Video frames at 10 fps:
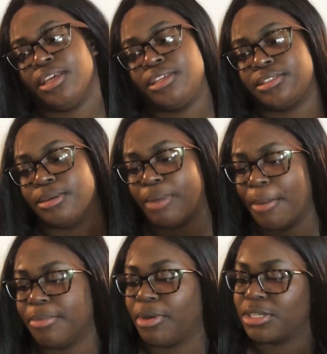is the
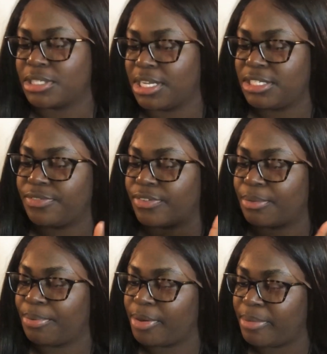Bobbi Boss Lace
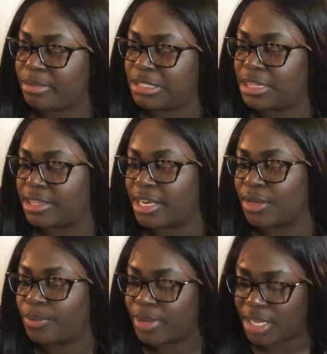Front Premium
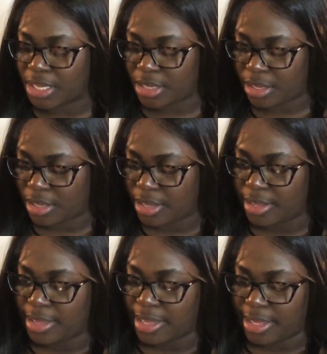Synthetic Wig
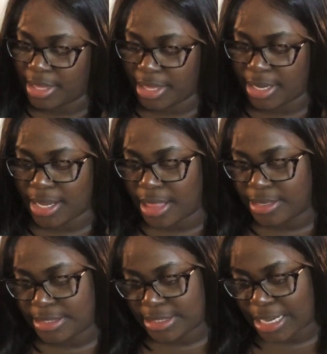in
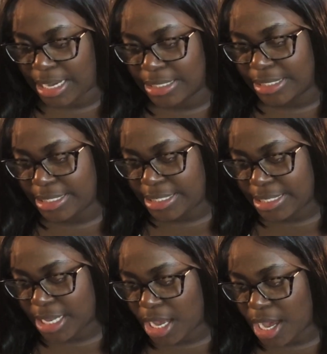the style
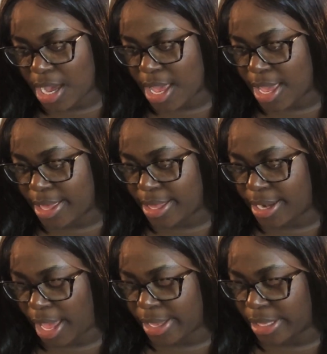Lyna,
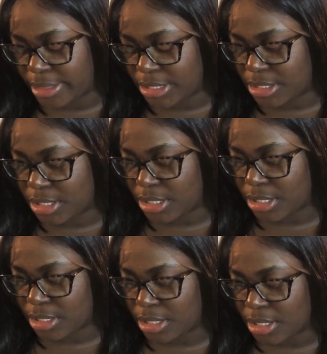and I got this
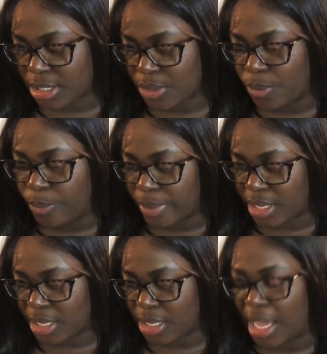
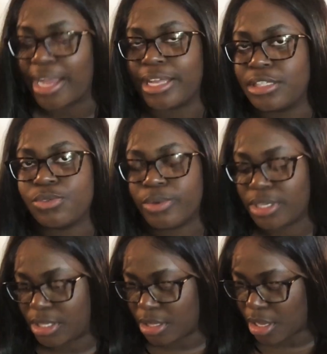wig
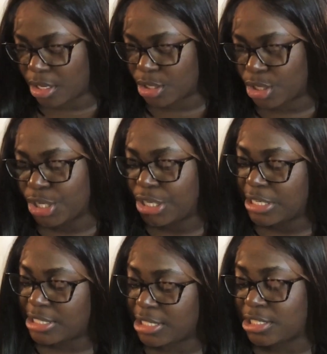in the color
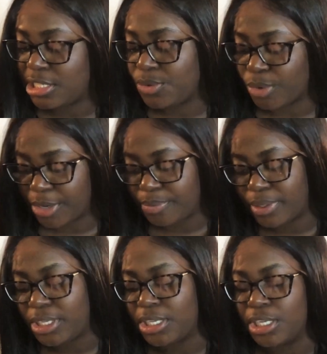
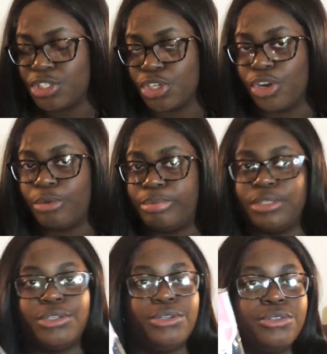TT1B Indigo
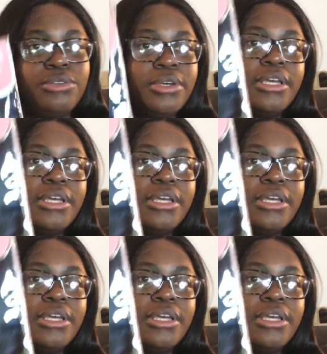Blue.